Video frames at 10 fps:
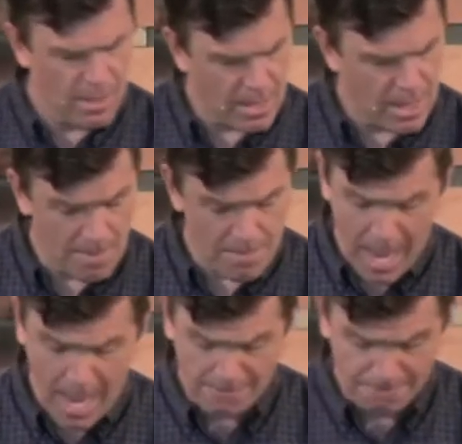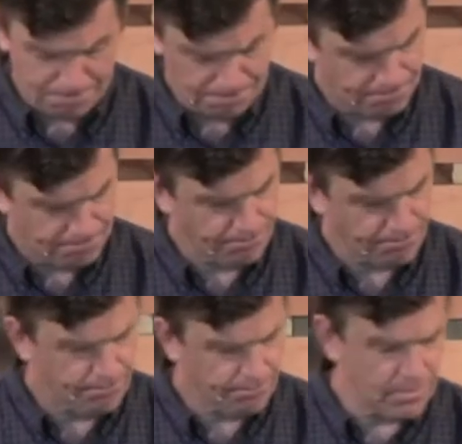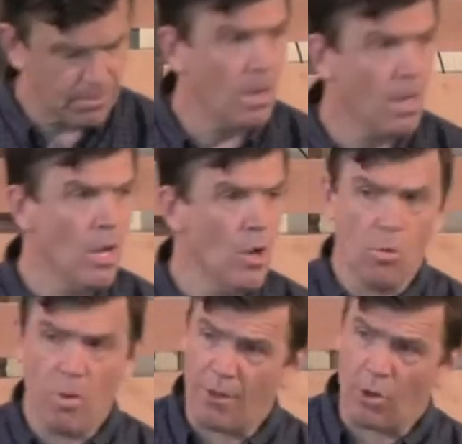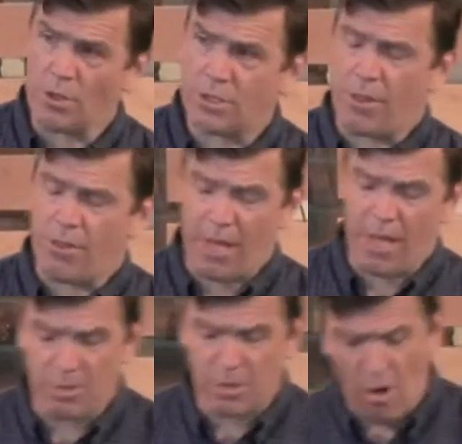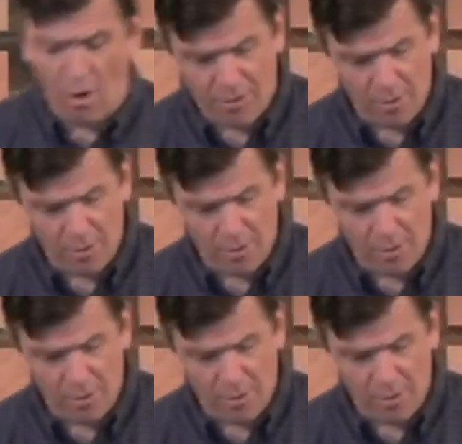Amen. Well, one of the constant themes of the